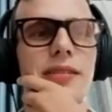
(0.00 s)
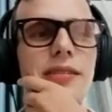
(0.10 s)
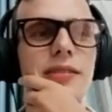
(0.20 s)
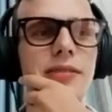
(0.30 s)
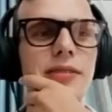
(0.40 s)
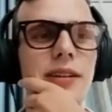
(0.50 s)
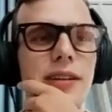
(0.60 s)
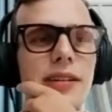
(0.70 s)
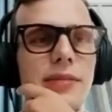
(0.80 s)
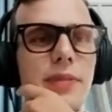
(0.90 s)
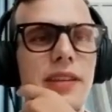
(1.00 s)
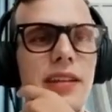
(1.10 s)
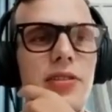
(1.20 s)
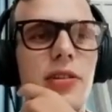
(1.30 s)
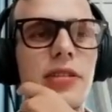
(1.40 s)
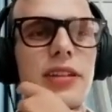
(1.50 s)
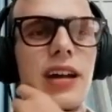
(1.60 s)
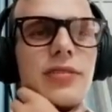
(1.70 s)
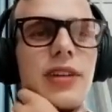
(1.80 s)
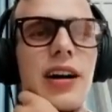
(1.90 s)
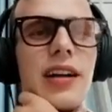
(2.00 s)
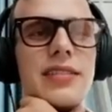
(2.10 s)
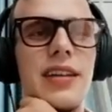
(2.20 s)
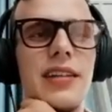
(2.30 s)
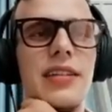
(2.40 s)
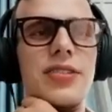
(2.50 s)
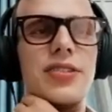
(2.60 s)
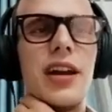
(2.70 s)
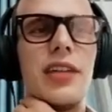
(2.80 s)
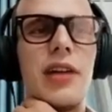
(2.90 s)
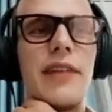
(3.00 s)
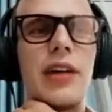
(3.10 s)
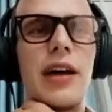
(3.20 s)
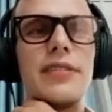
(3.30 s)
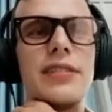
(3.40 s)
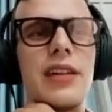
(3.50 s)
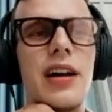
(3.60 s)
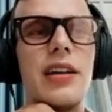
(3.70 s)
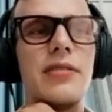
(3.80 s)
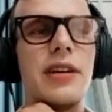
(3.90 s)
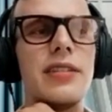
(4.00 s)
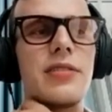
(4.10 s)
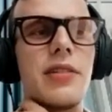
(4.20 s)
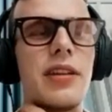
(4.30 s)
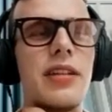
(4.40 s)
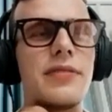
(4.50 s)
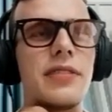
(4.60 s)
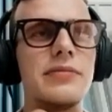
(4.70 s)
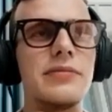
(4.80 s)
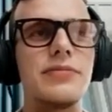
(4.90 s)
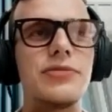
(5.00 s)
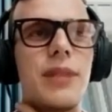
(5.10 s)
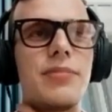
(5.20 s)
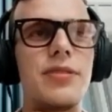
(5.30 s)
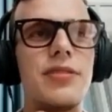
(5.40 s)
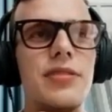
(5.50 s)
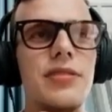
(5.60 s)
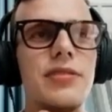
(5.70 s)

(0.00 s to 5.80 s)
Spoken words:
Right. But in order, yeah, to harness that energy, yeah, you have to have desire, right? So again, from chapter two.